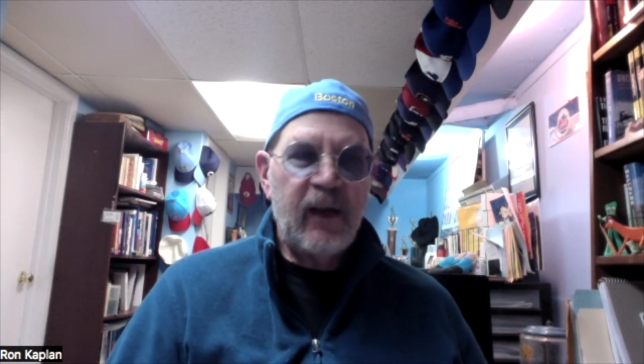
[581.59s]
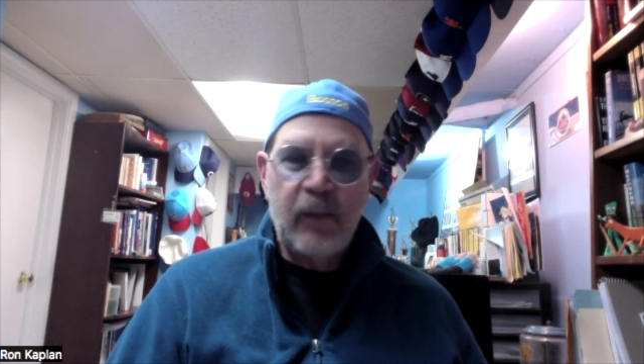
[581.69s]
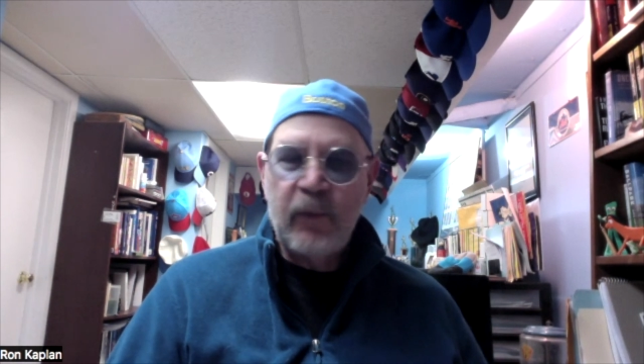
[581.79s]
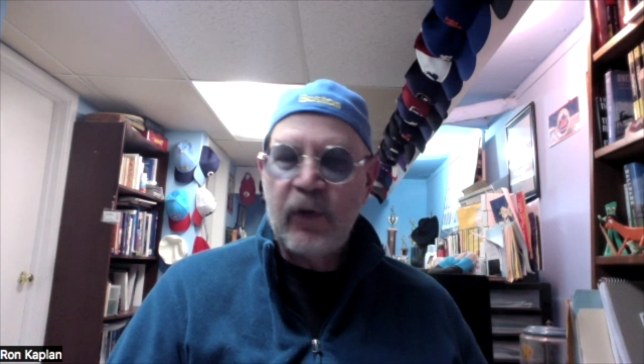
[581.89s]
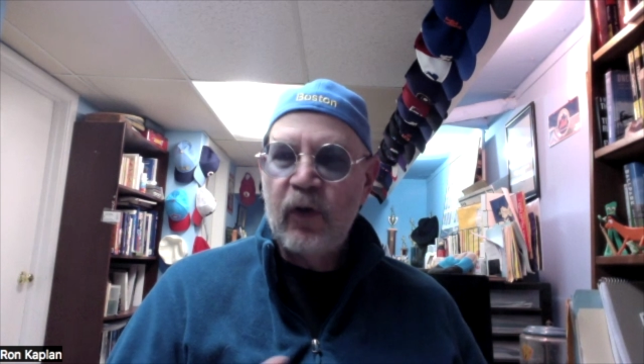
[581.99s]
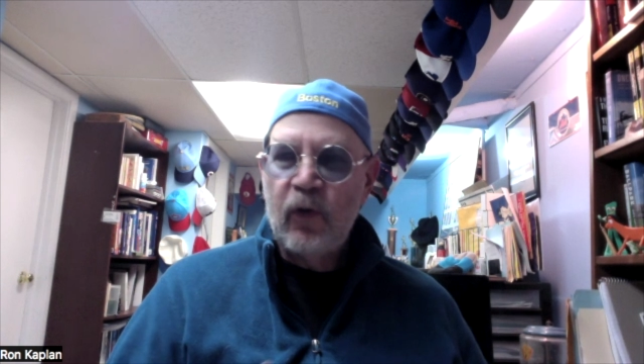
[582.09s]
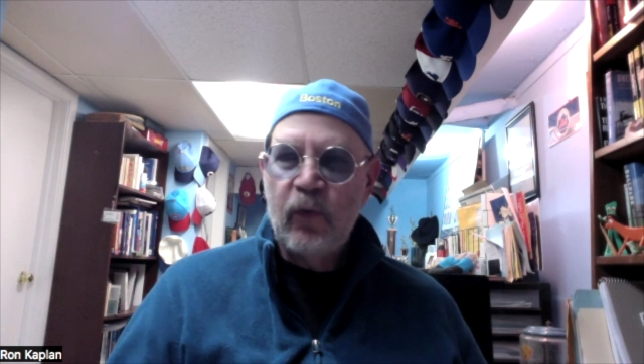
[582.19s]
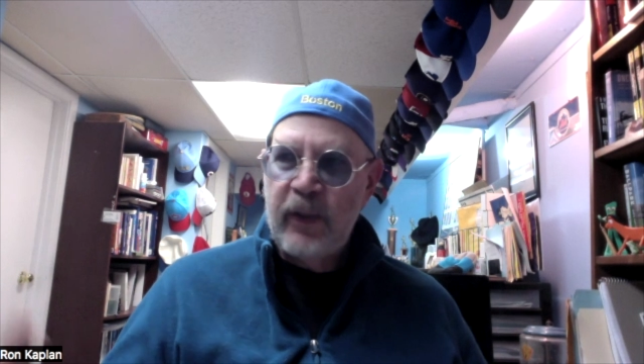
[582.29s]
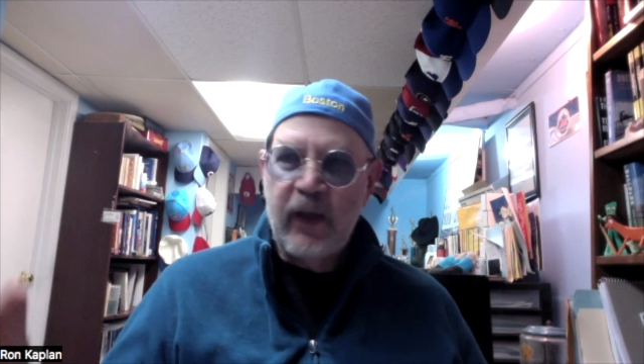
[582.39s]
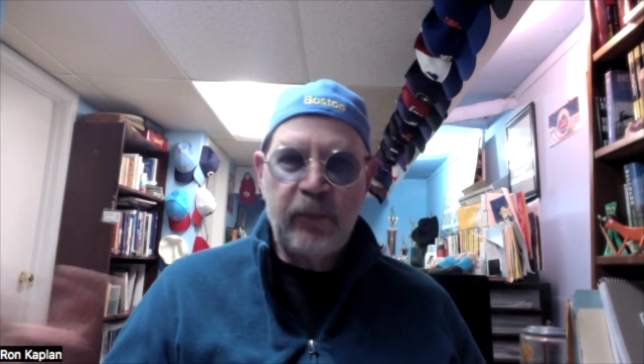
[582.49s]
I would go
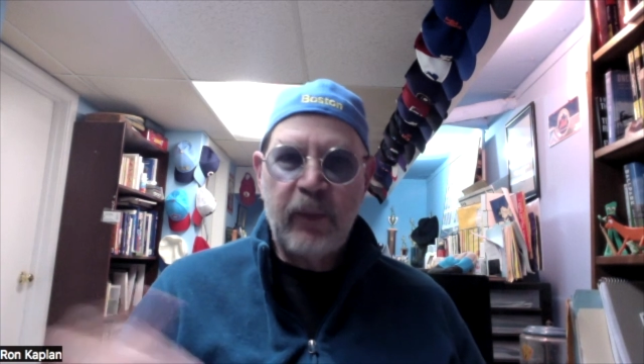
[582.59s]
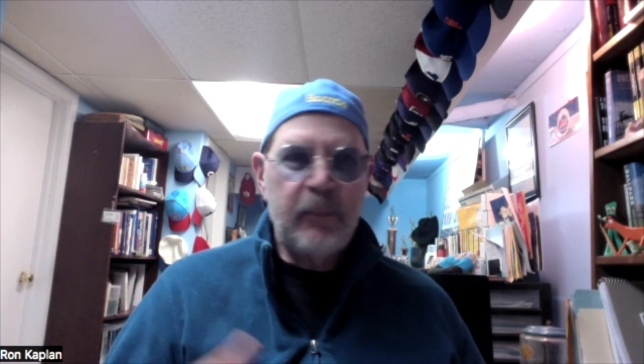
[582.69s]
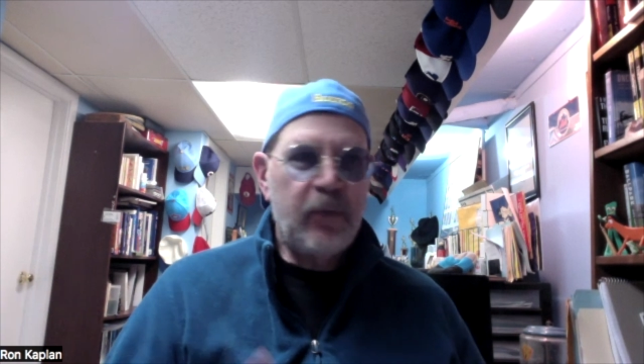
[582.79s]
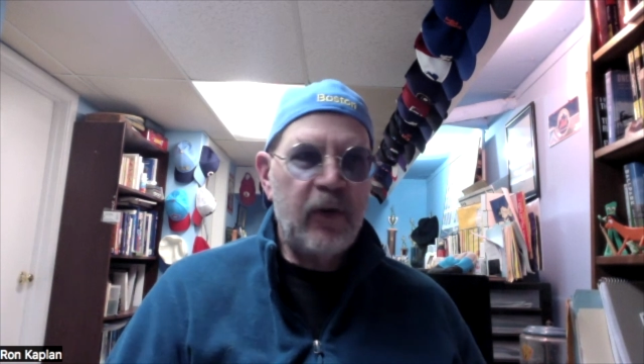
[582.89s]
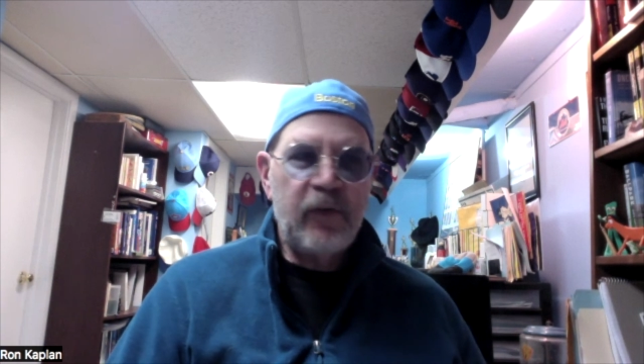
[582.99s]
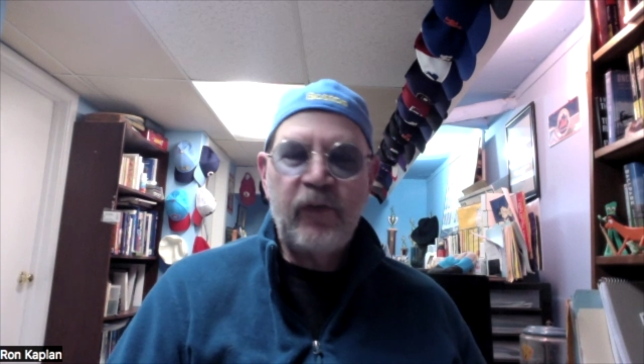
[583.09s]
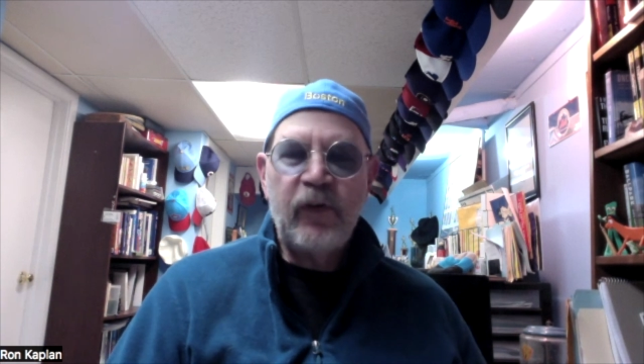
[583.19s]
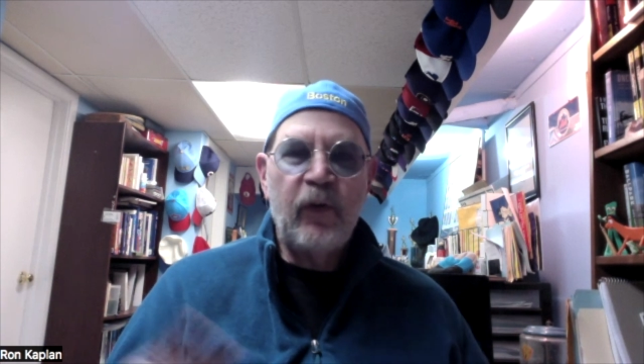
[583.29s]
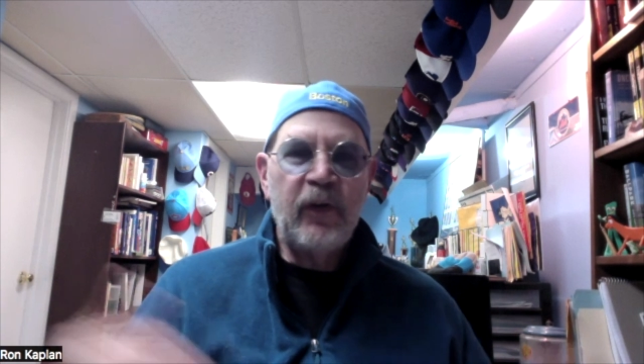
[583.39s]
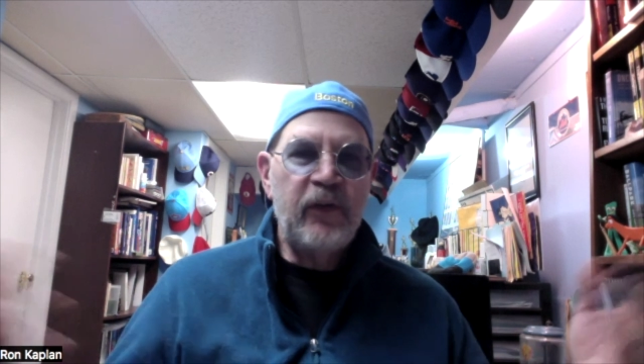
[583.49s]
pass by parks and see
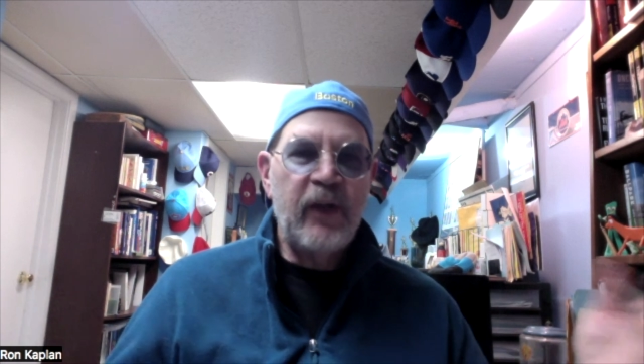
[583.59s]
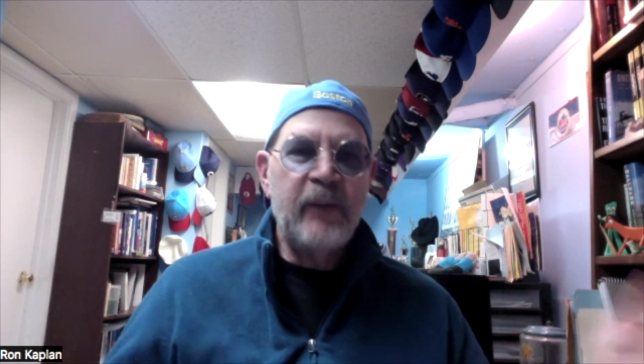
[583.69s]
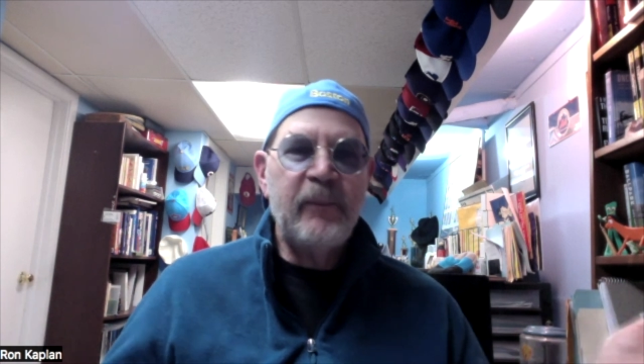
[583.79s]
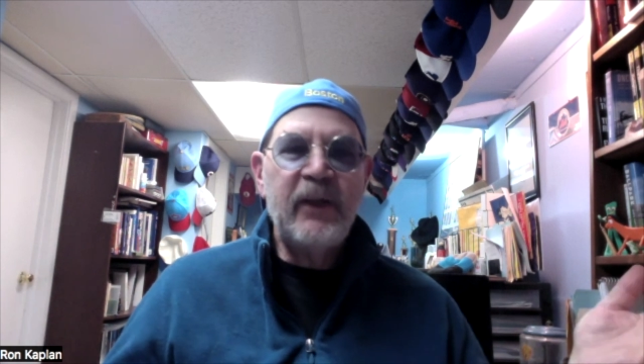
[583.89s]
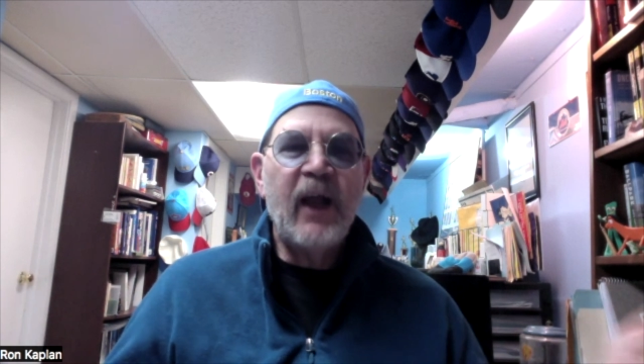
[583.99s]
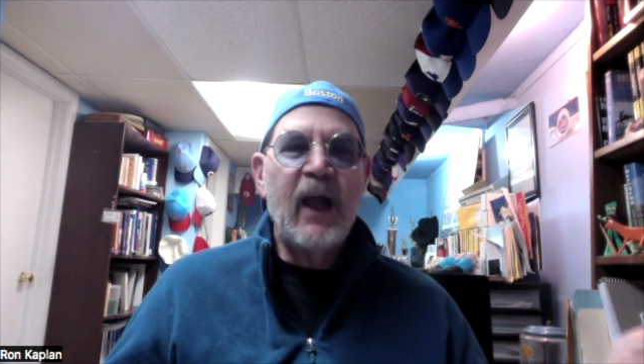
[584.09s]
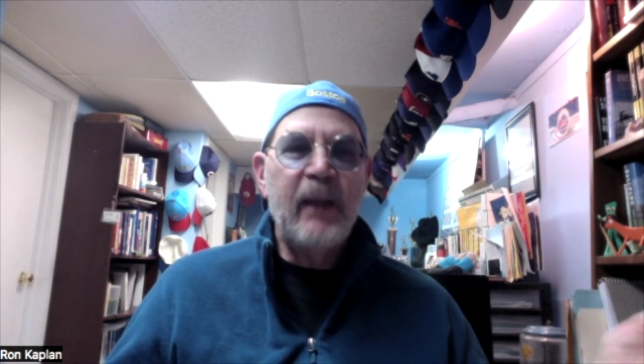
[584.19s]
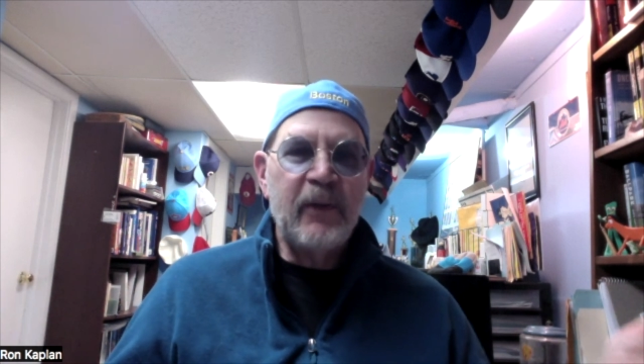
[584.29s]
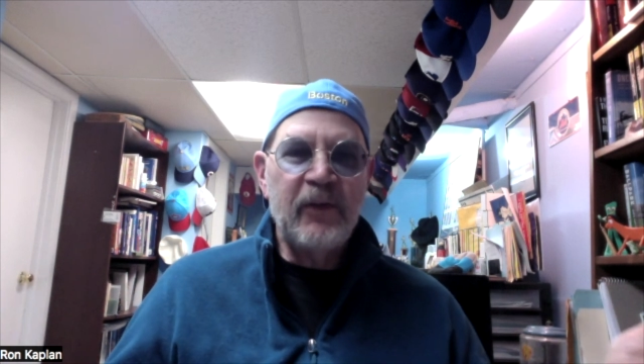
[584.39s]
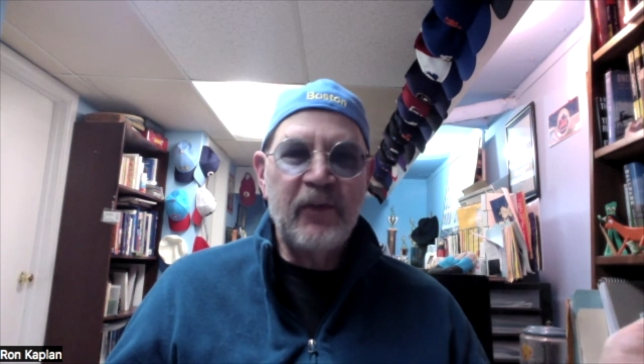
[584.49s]
all these empty
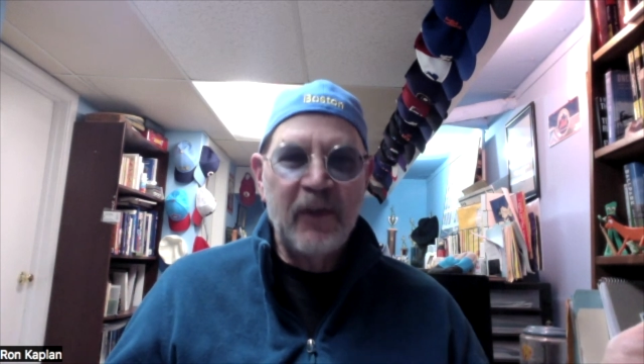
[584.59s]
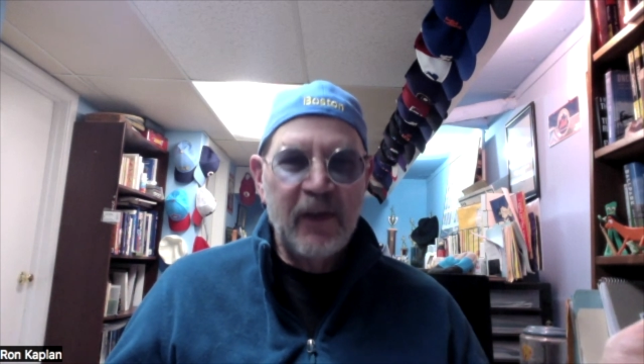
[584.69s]
diamonds.